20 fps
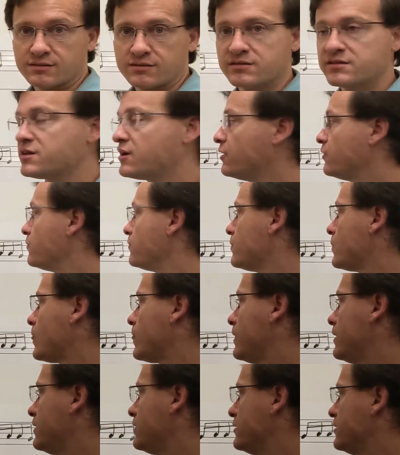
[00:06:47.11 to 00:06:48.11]
So
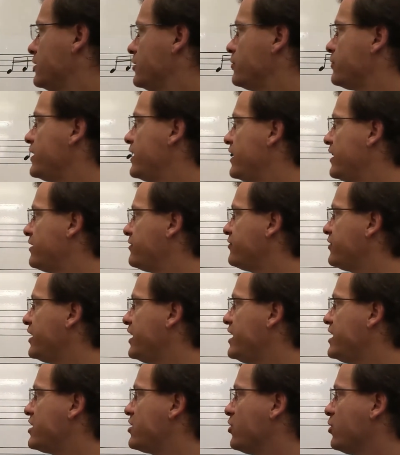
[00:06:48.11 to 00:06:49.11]
here we have
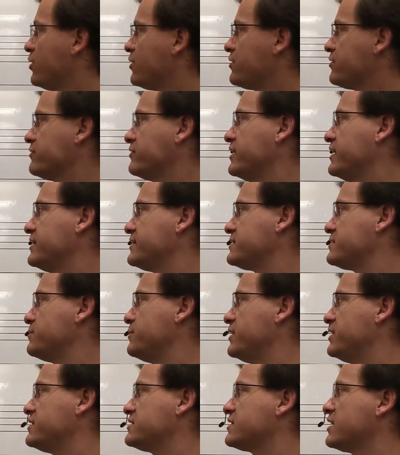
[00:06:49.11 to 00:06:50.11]
a quarter rest,
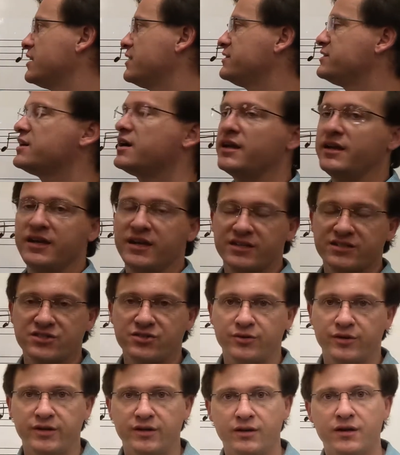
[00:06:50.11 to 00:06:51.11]
but it's got a dot next
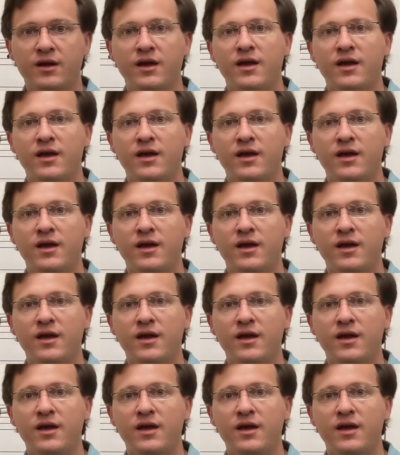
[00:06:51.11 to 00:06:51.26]
to it.